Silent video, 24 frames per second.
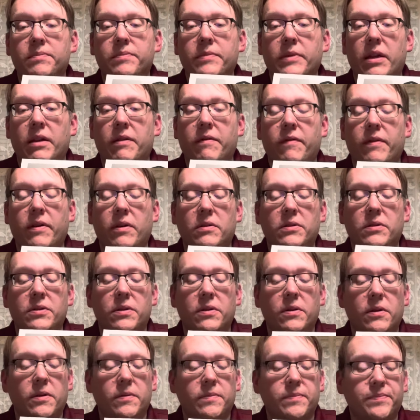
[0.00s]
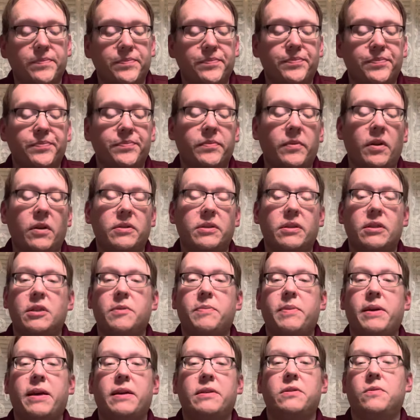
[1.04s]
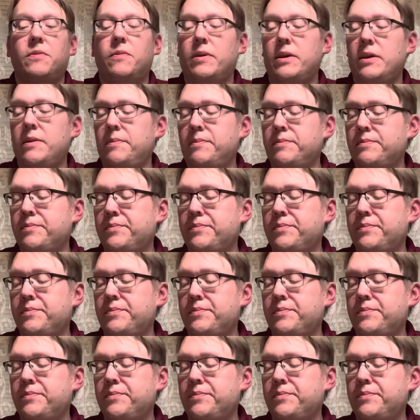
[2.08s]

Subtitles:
NFL star, since passed away.